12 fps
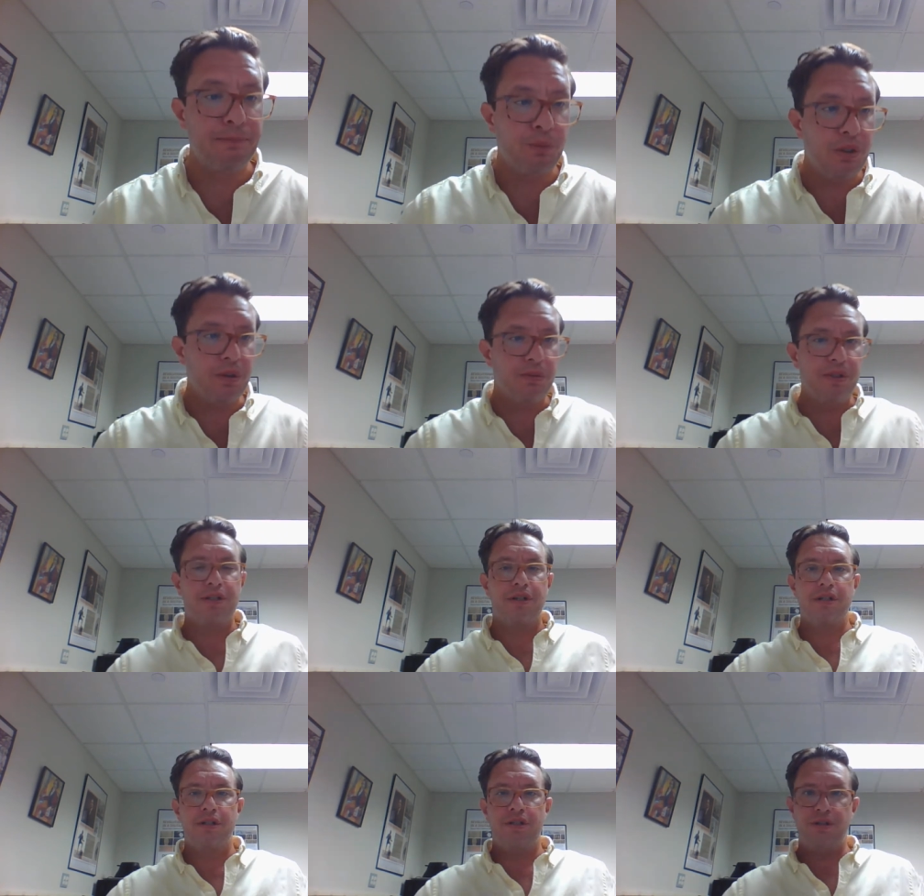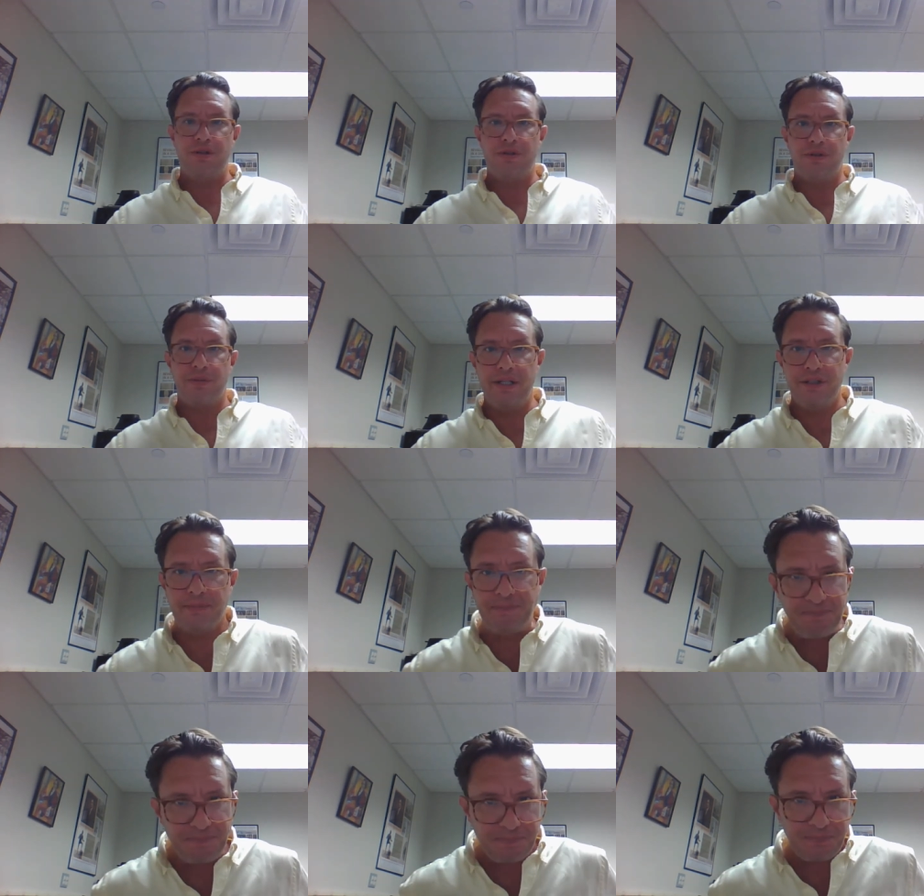we'll return to the
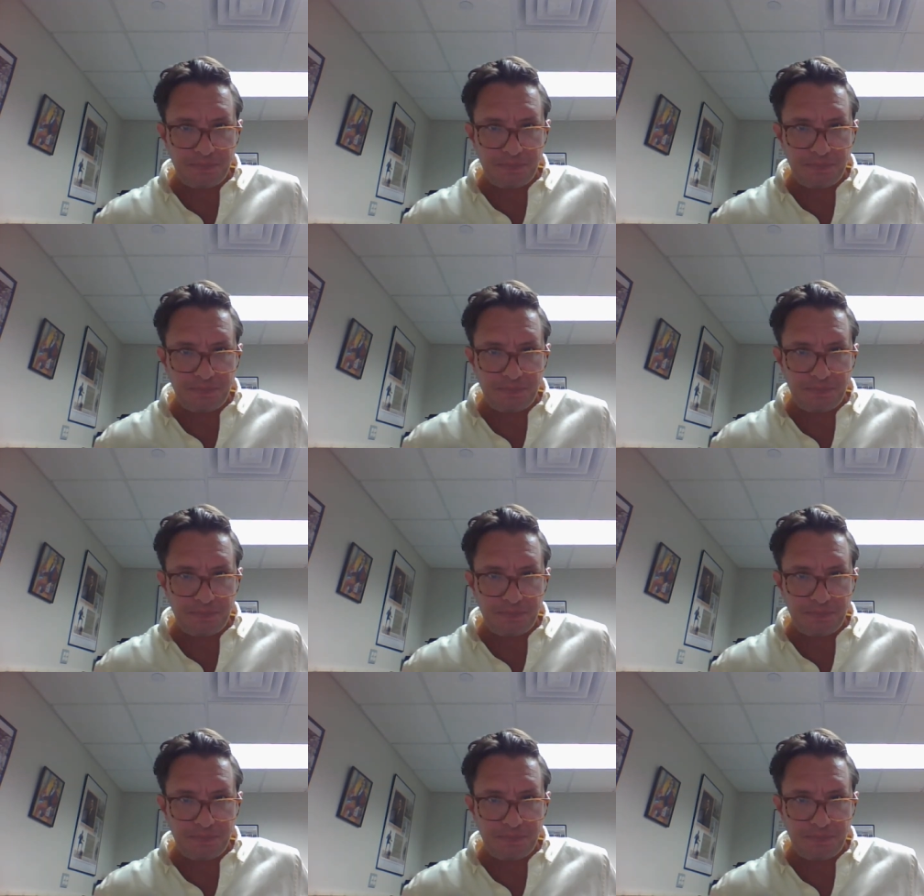region